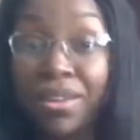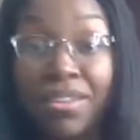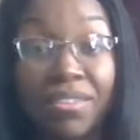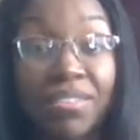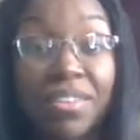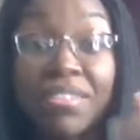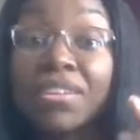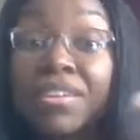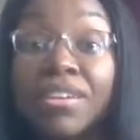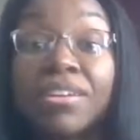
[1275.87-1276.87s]
Six
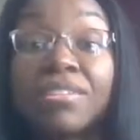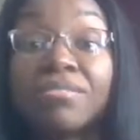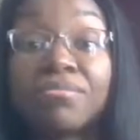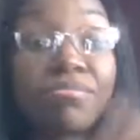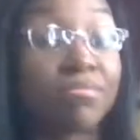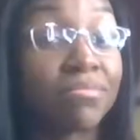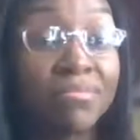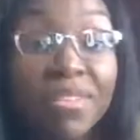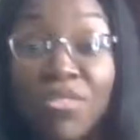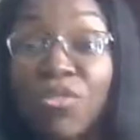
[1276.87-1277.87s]
and done.
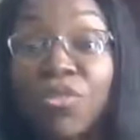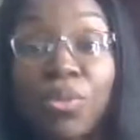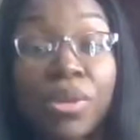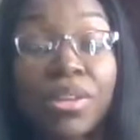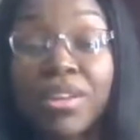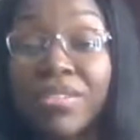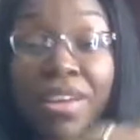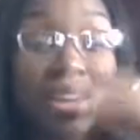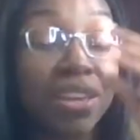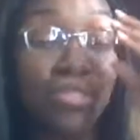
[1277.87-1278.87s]
It's over with because
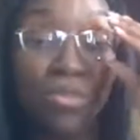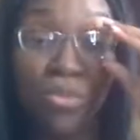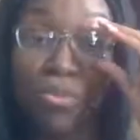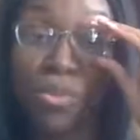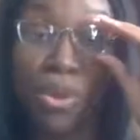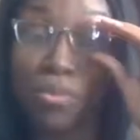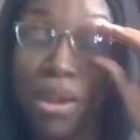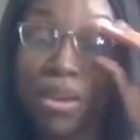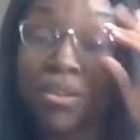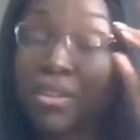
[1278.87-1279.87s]
I can't do it no more. I'm
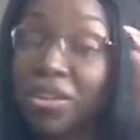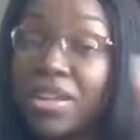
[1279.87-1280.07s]
like, oh,